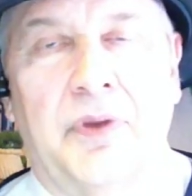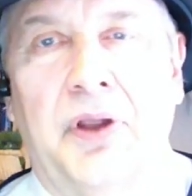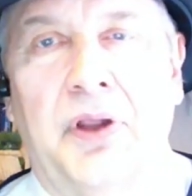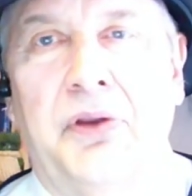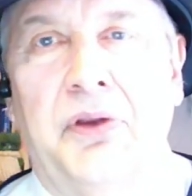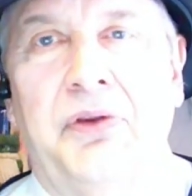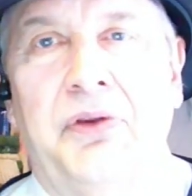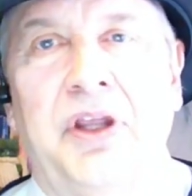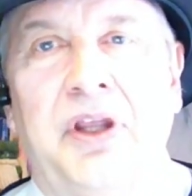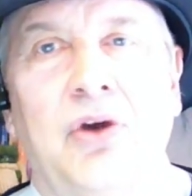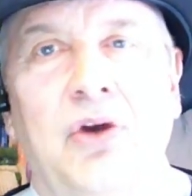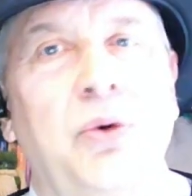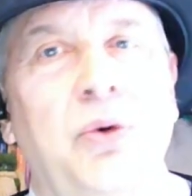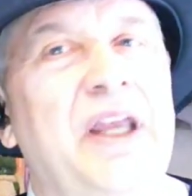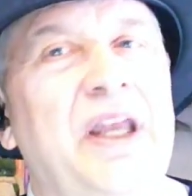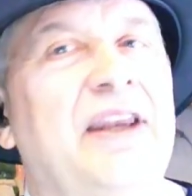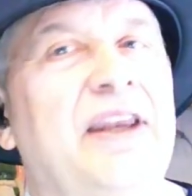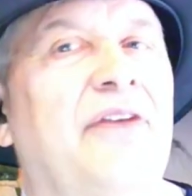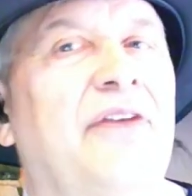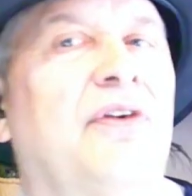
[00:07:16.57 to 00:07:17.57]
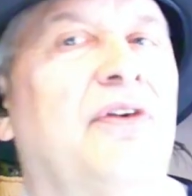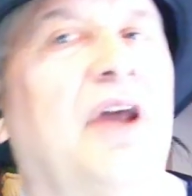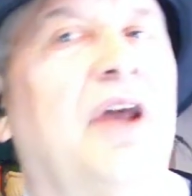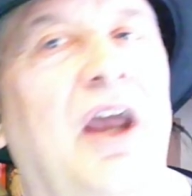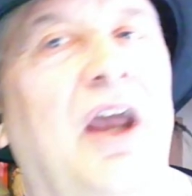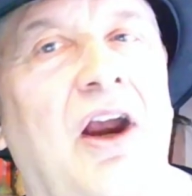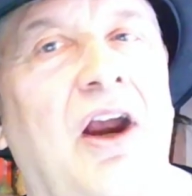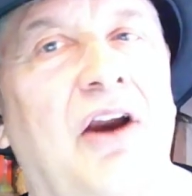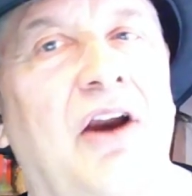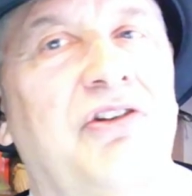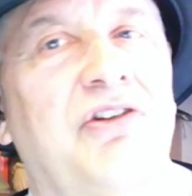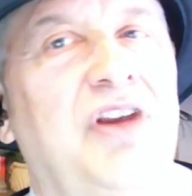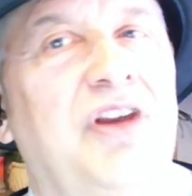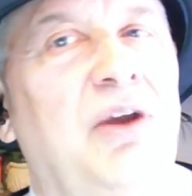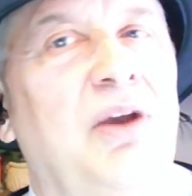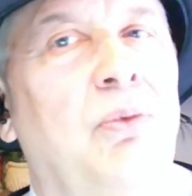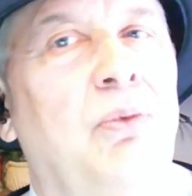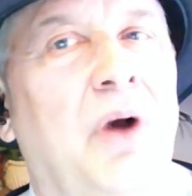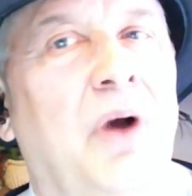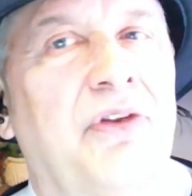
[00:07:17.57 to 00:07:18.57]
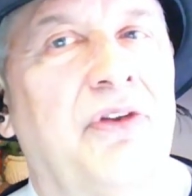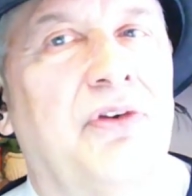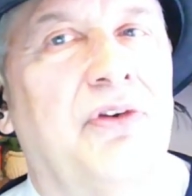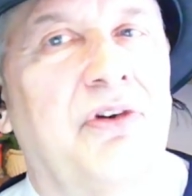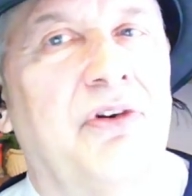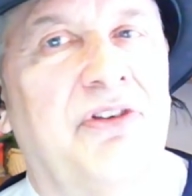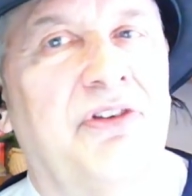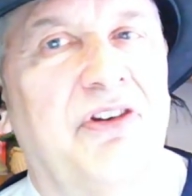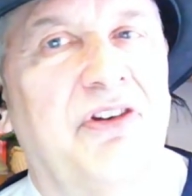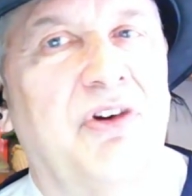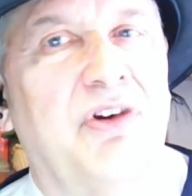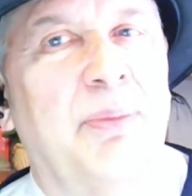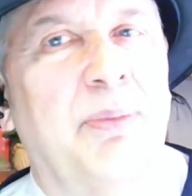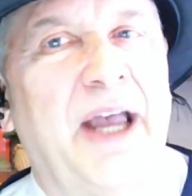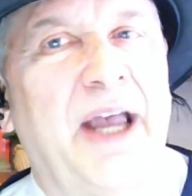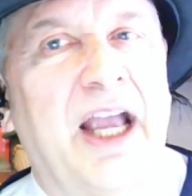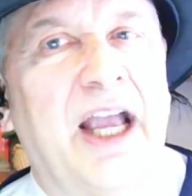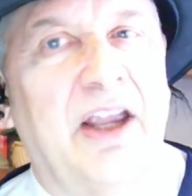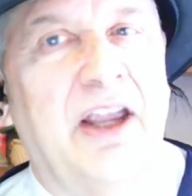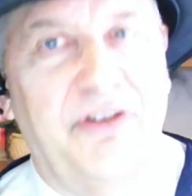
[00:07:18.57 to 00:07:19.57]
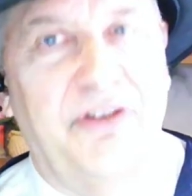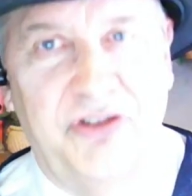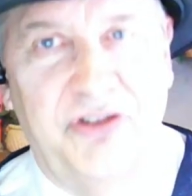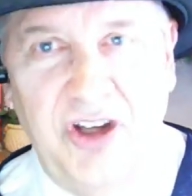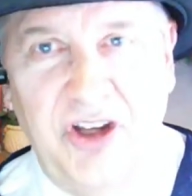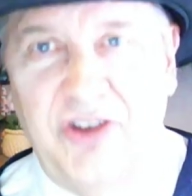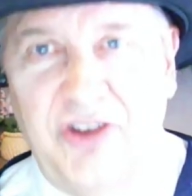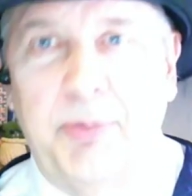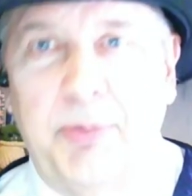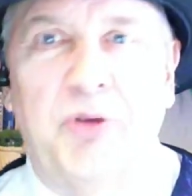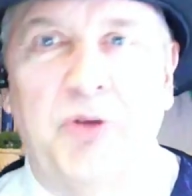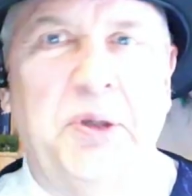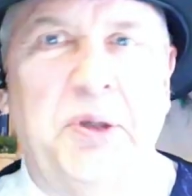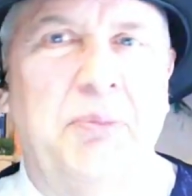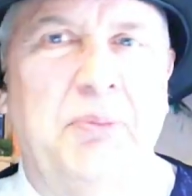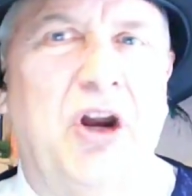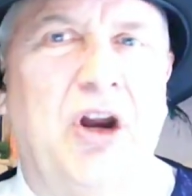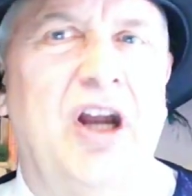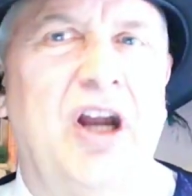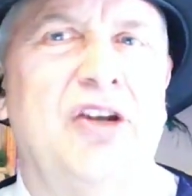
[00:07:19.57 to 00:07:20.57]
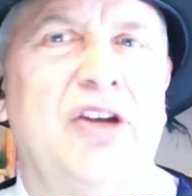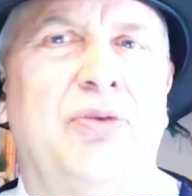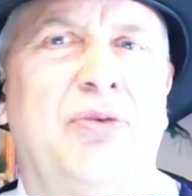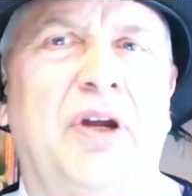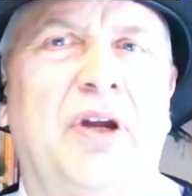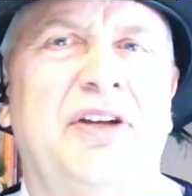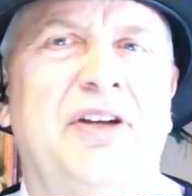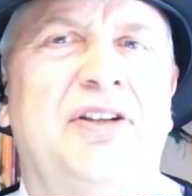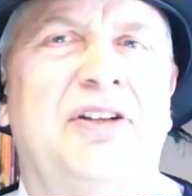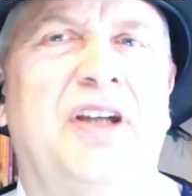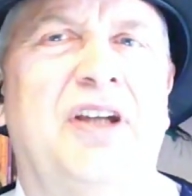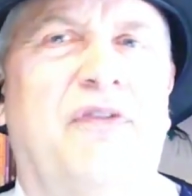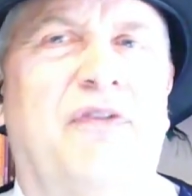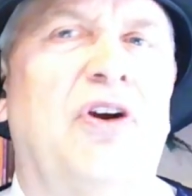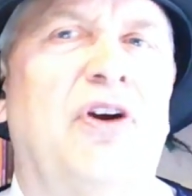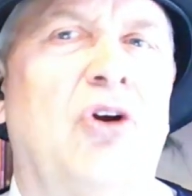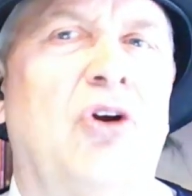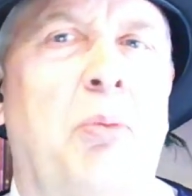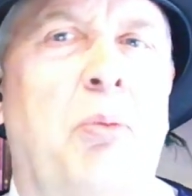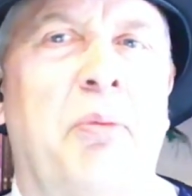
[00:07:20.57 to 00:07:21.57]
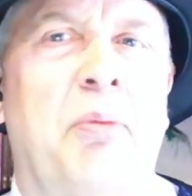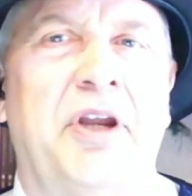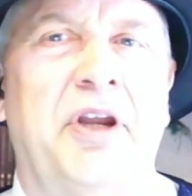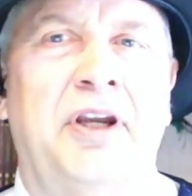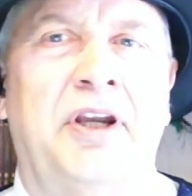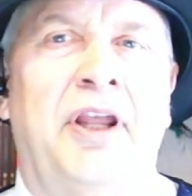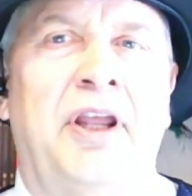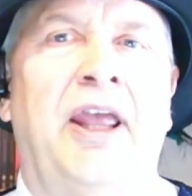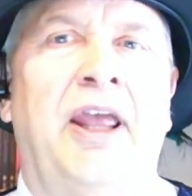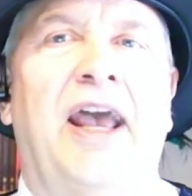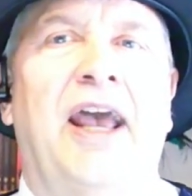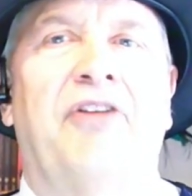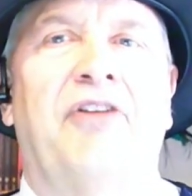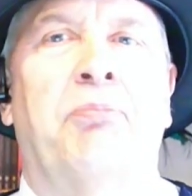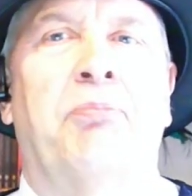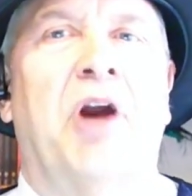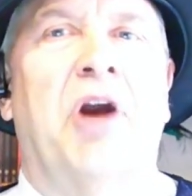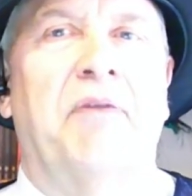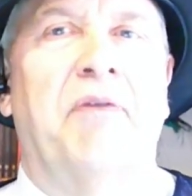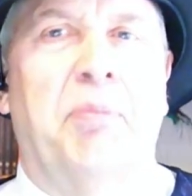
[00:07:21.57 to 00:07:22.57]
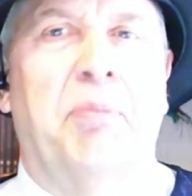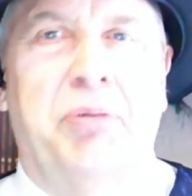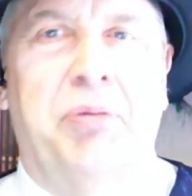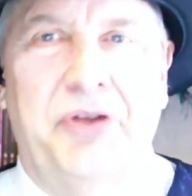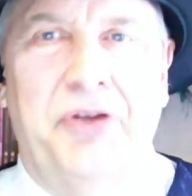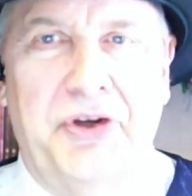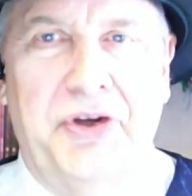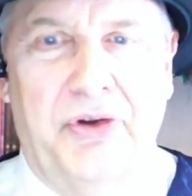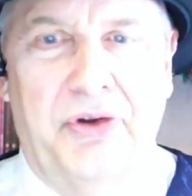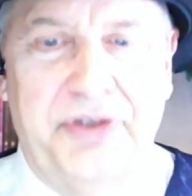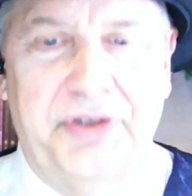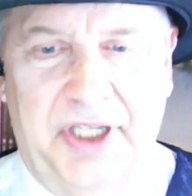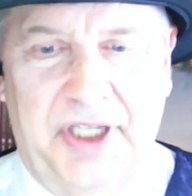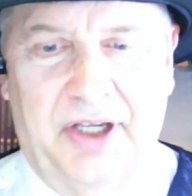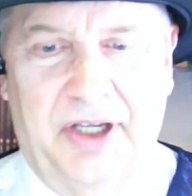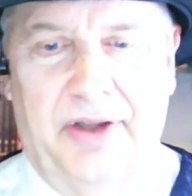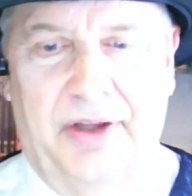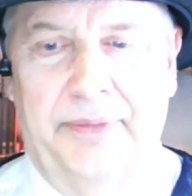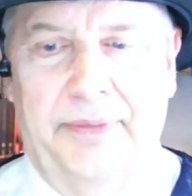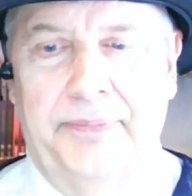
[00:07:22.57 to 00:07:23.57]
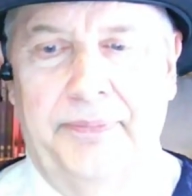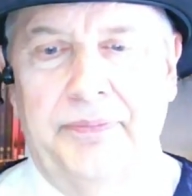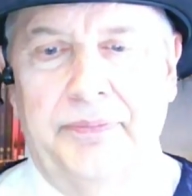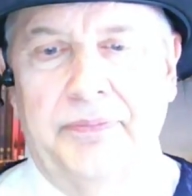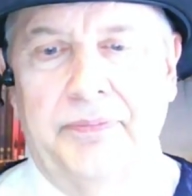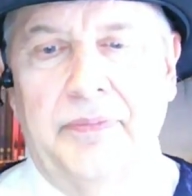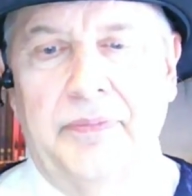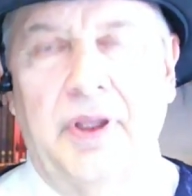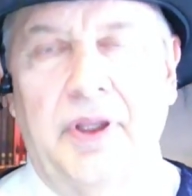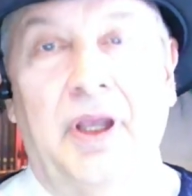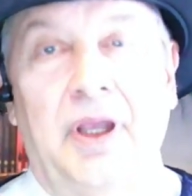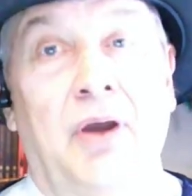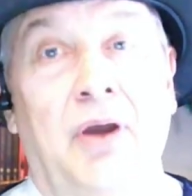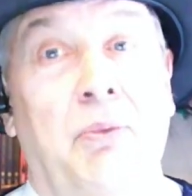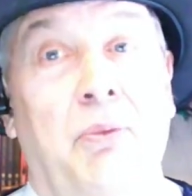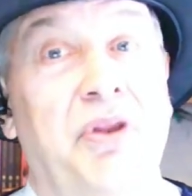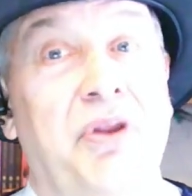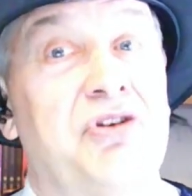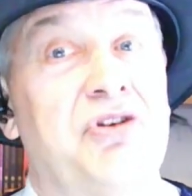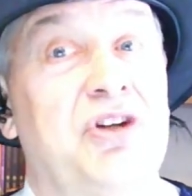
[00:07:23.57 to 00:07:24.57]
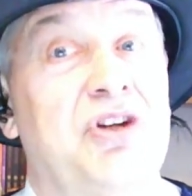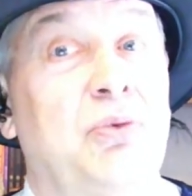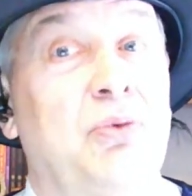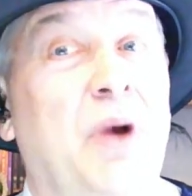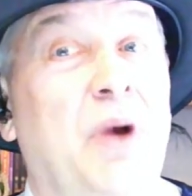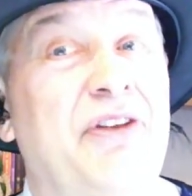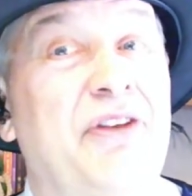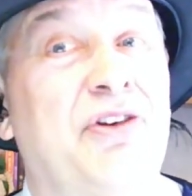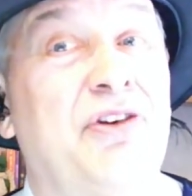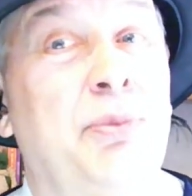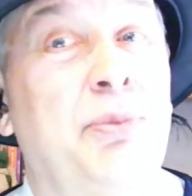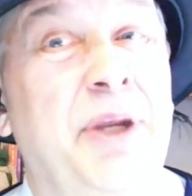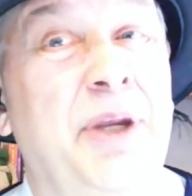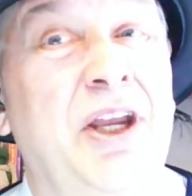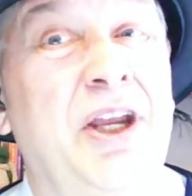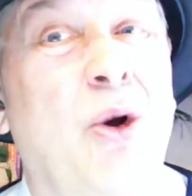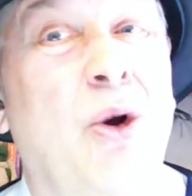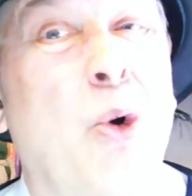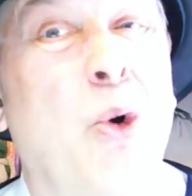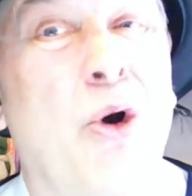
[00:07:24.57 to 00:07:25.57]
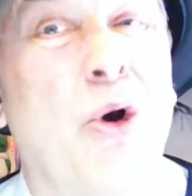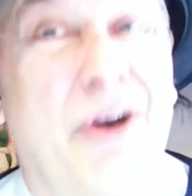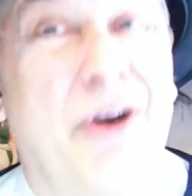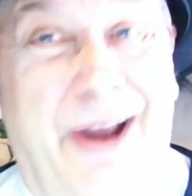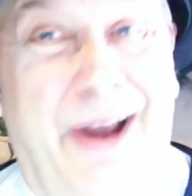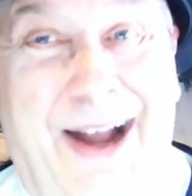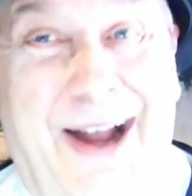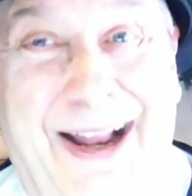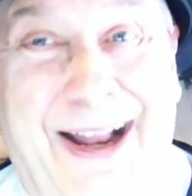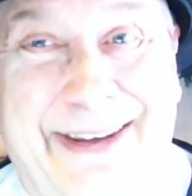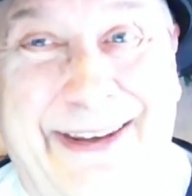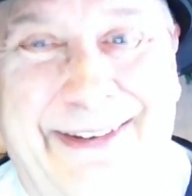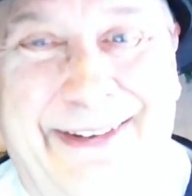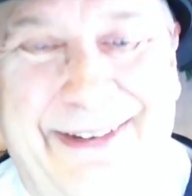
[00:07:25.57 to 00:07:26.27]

the queen doesn't care. She wants her sister back because she's supposed to be married to a different nobleman as part of a political deal, whether she wants to be or not.